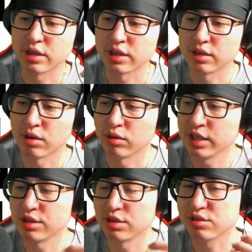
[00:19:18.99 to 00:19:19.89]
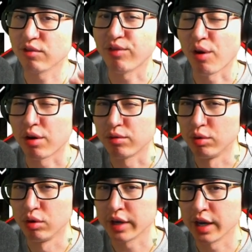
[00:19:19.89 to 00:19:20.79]
only those far
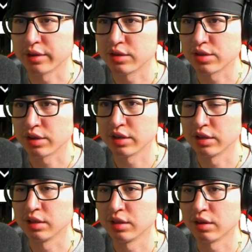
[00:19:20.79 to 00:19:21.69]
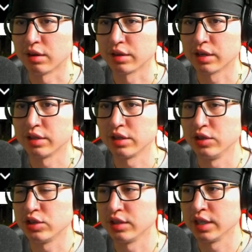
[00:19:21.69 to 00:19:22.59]
roll characters are gonna
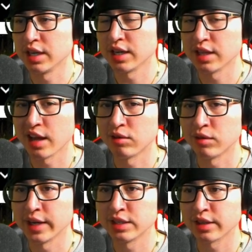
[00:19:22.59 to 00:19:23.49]
usually get in that range,